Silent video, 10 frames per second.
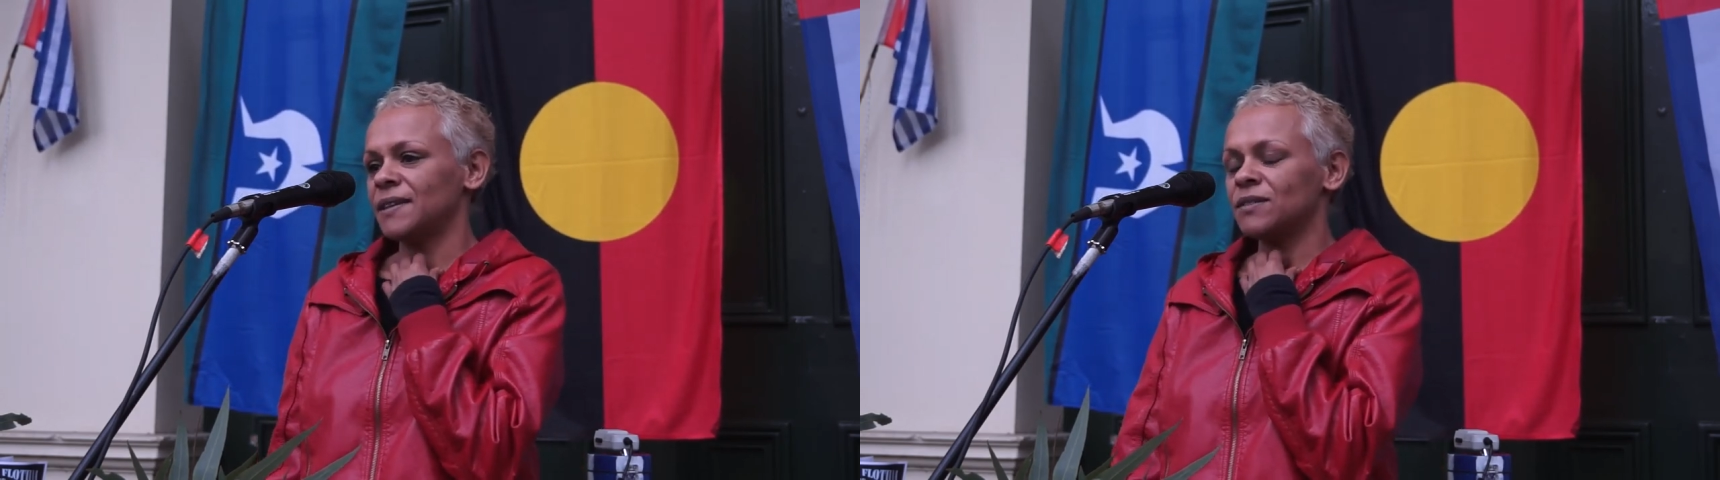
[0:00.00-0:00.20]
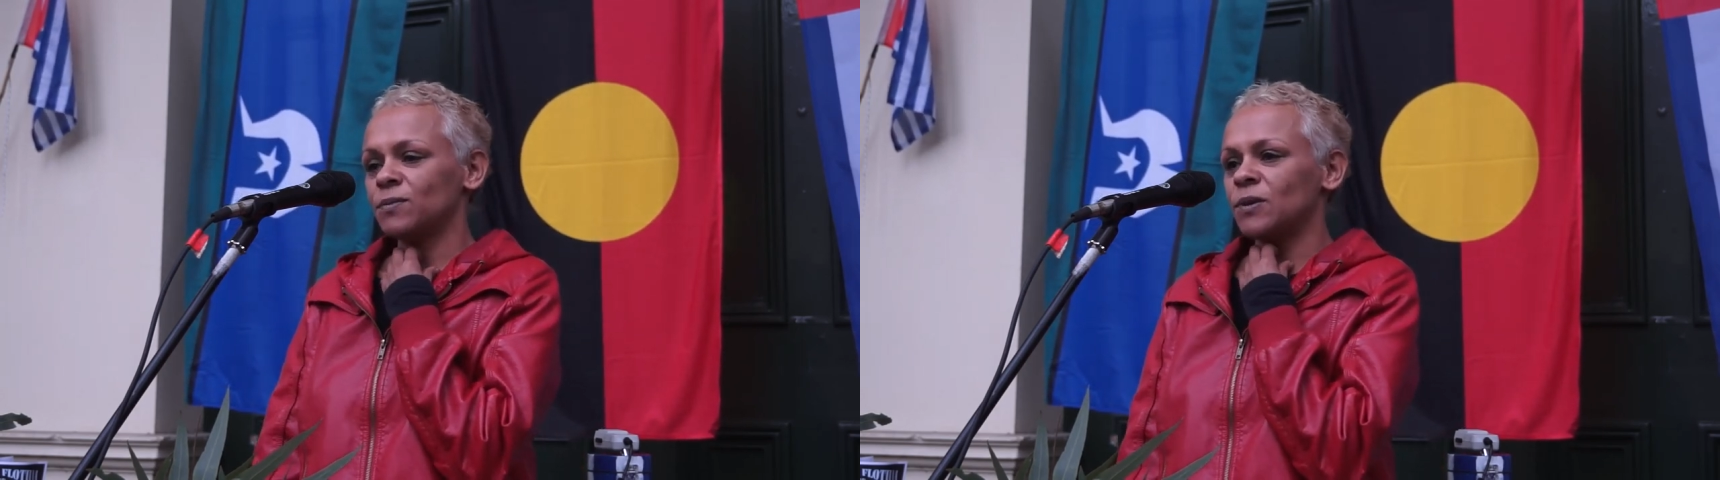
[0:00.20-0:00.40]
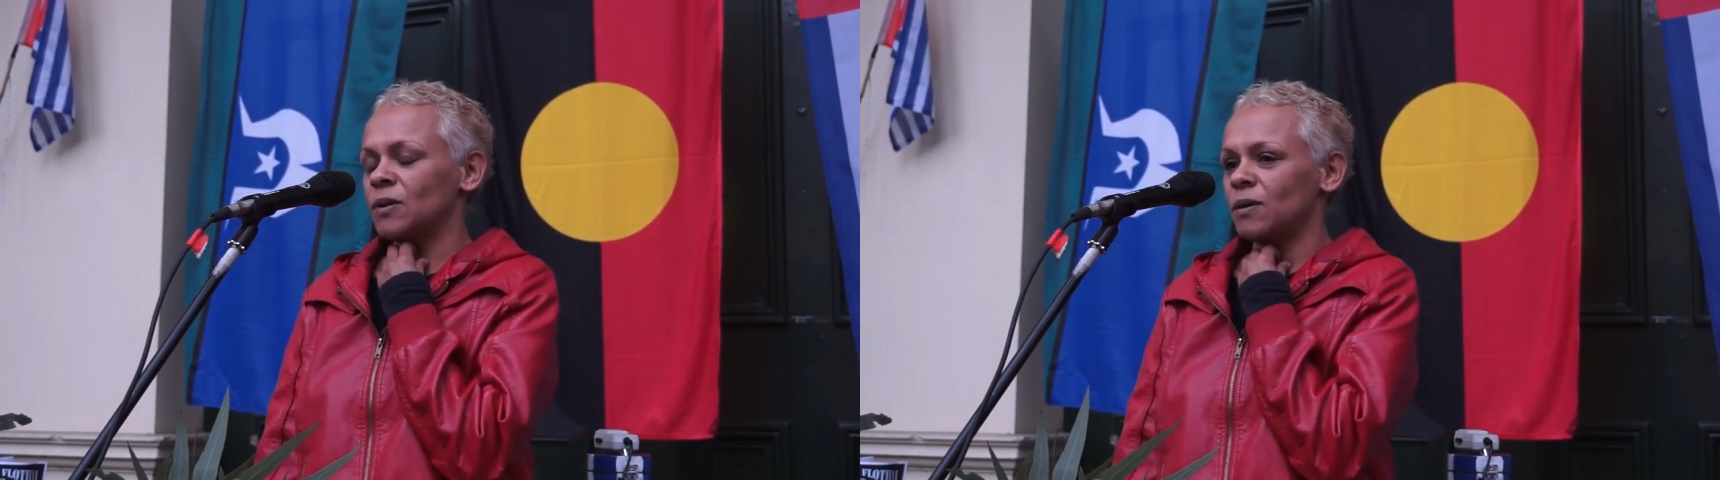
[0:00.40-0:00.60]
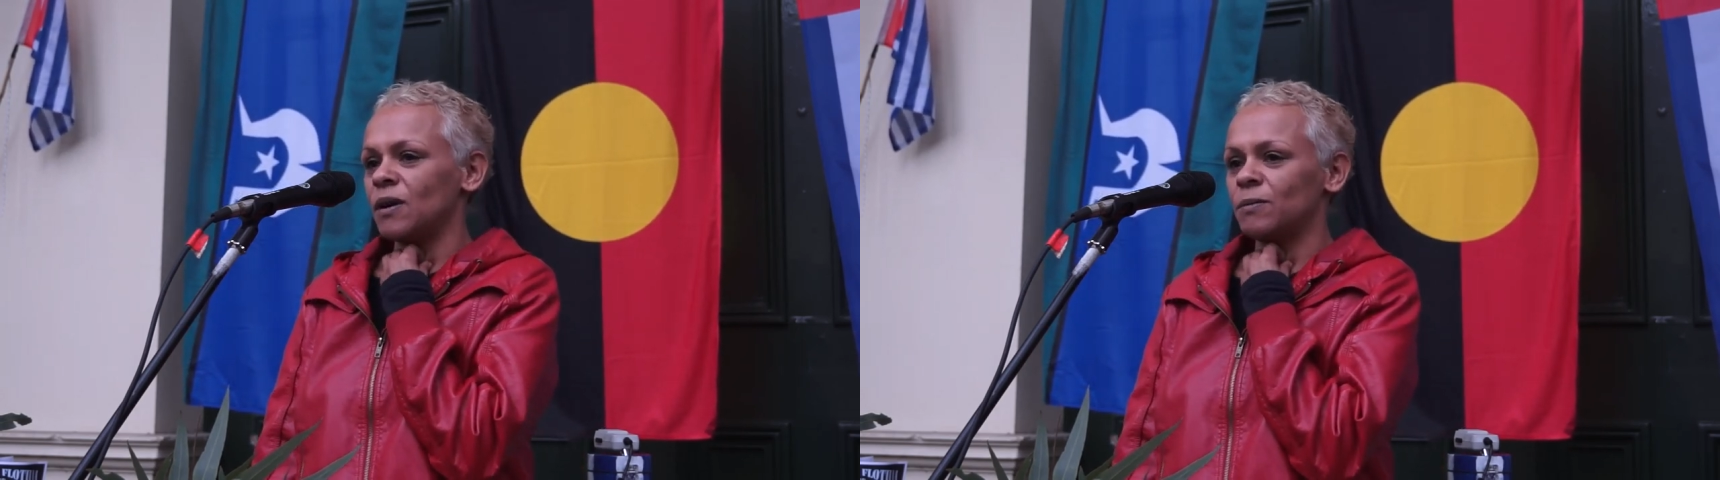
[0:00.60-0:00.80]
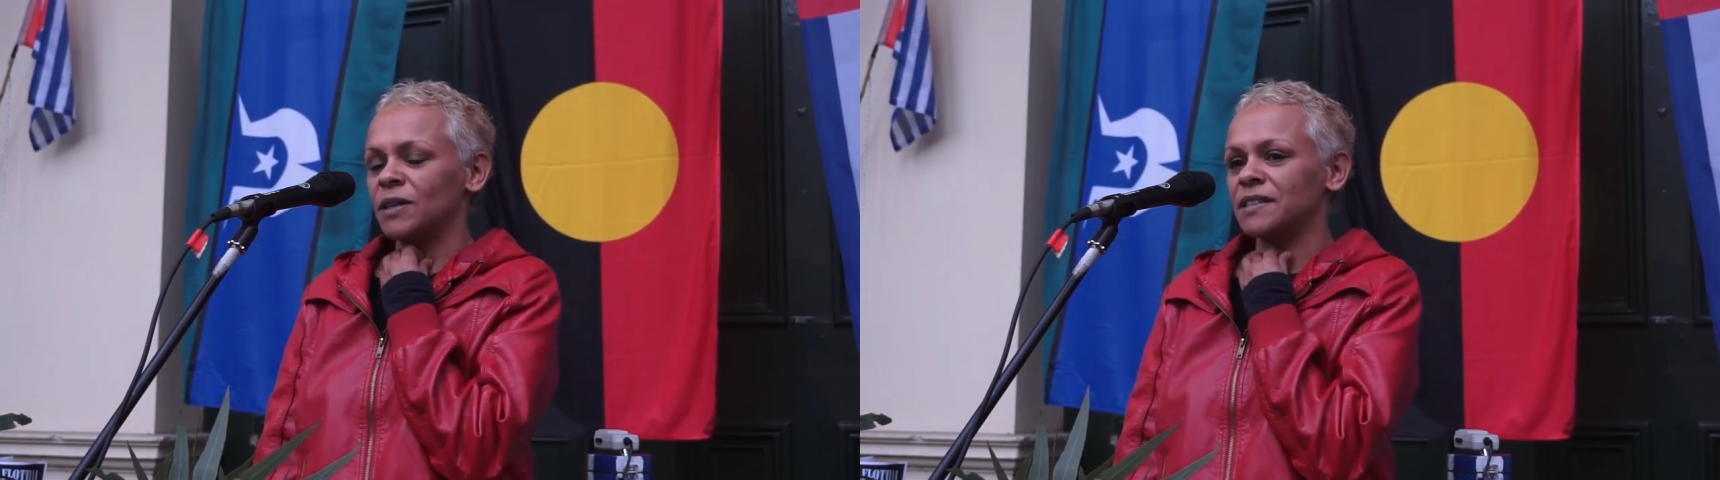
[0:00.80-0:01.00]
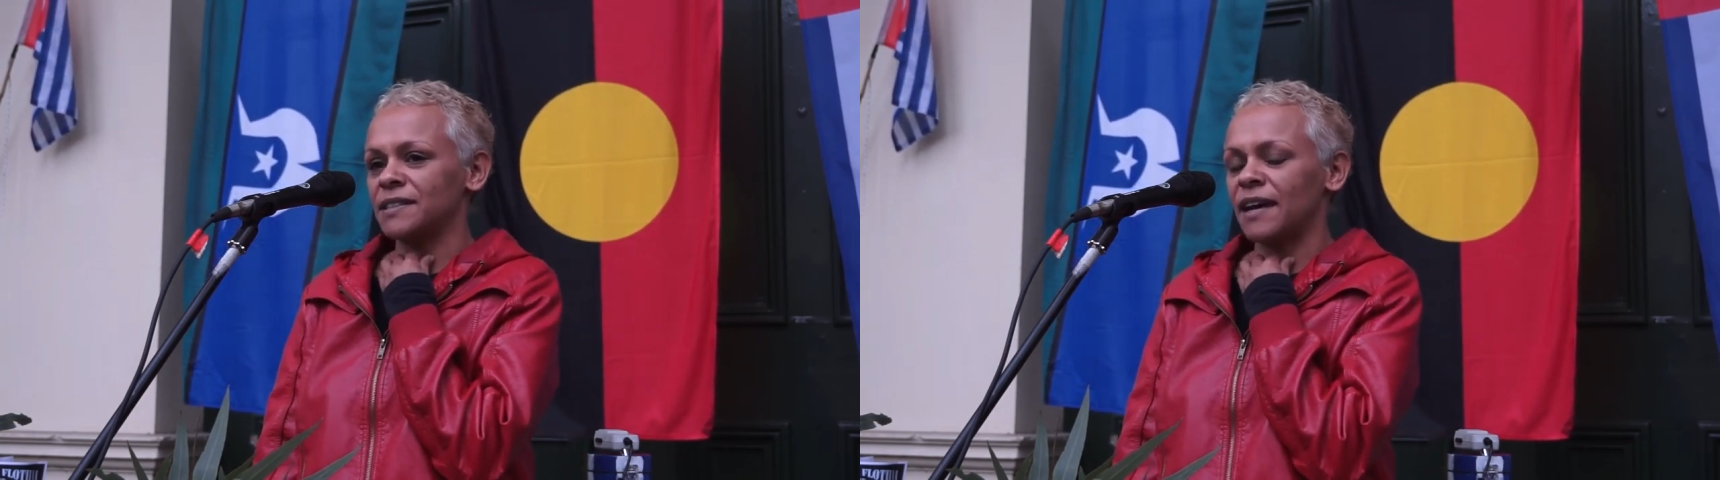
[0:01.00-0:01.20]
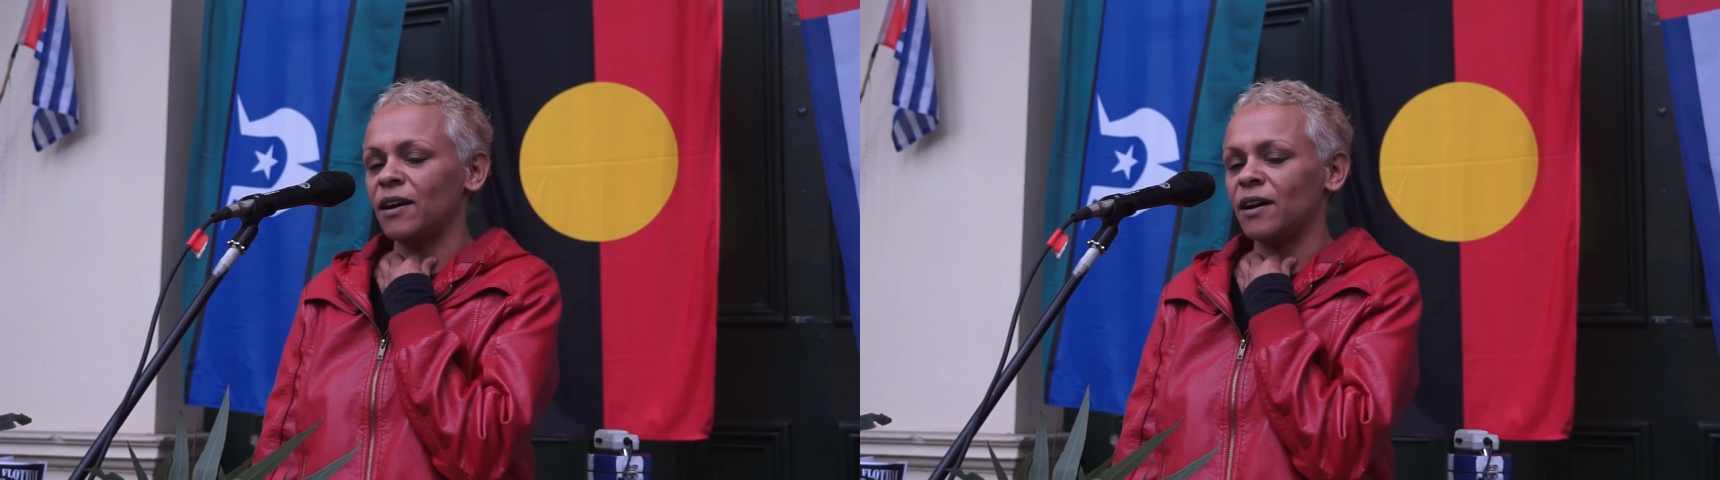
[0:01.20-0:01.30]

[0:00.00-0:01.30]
that's all I, I wanted to say.